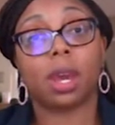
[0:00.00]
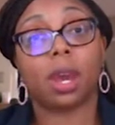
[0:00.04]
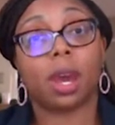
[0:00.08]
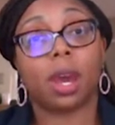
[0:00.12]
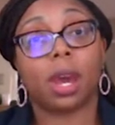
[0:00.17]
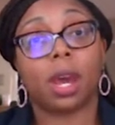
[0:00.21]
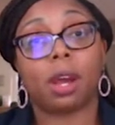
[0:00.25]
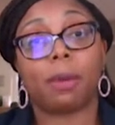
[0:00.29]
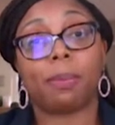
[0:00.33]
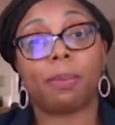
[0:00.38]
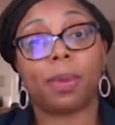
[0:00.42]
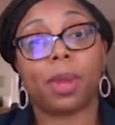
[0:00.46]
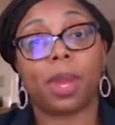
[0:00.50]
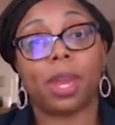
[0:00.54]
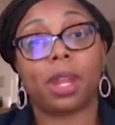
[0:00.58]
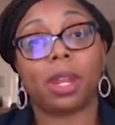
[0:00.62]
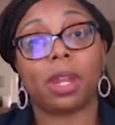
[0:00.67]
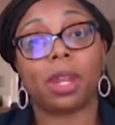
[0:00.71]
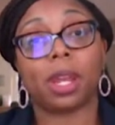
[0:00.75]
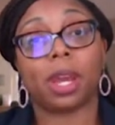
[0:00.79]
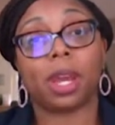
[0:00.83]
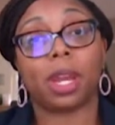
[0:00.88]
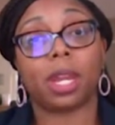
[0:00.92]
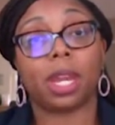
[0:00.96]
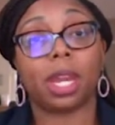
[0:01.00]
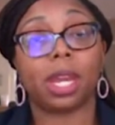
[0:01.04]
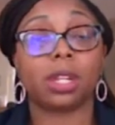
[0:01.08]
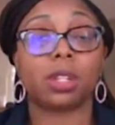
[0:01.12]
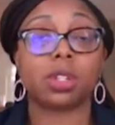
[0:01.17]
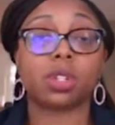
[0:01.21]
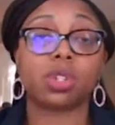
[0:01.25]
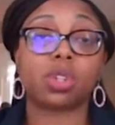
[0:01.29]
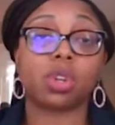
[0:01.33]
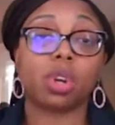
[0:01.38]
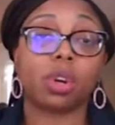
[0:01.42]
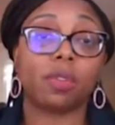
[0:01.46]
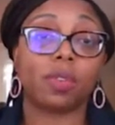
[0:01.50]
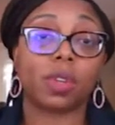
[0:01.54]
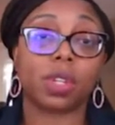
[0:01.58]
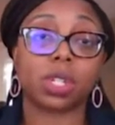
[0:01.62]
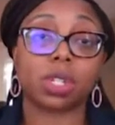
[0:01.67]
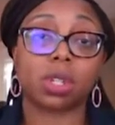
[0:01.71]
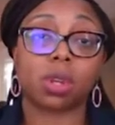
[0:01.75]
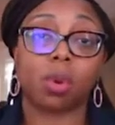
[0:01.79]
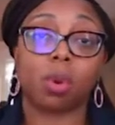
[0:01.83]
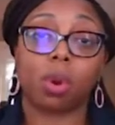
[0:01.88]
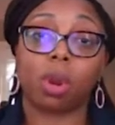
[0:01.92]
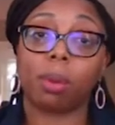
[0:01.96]
And again, service,
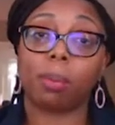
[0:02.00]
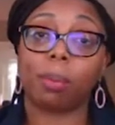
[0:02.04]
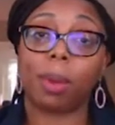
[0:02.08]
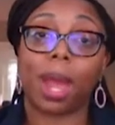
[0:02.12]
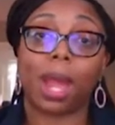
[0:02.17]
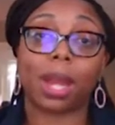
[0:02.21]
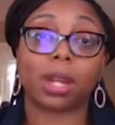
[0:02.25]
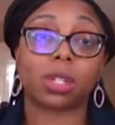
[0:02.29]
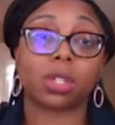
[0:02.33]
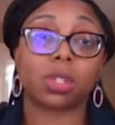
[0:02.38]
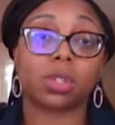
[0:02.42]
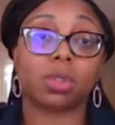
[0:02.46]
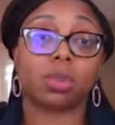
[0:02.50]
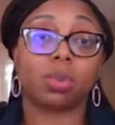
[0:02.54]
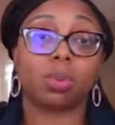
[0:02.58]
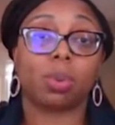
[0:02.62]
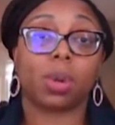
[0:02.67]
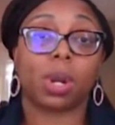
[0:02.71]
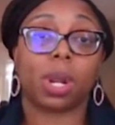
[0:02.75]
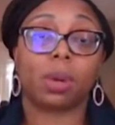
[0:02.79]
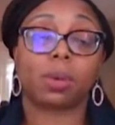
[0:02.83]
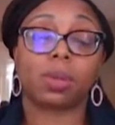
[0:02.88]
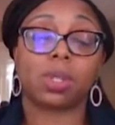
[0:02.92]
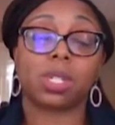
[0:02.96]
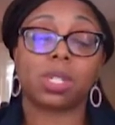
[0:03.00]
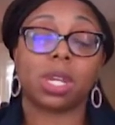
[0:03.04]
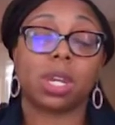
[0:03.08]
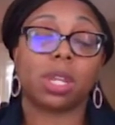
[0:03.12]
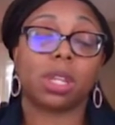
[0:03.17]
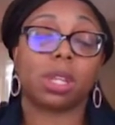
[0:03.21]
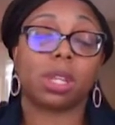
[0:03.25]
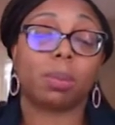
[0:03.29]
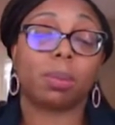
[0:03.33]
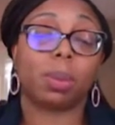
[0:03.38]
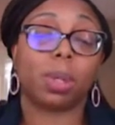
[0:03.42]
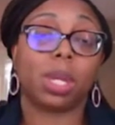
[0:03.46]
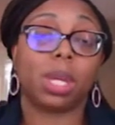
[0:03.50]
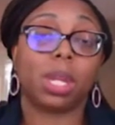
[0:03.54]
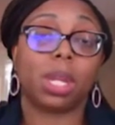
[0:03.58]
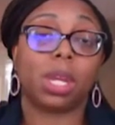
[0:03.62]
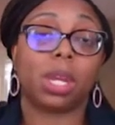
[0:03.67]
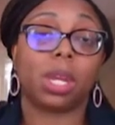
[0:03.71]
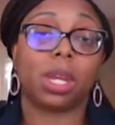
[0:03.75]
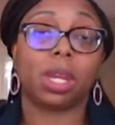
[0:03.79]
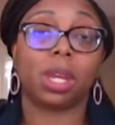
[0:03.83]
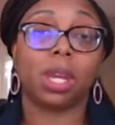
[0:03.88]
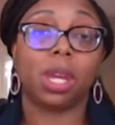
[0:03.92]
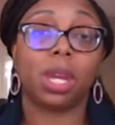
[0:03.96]
going back to what I was saying at the beginning,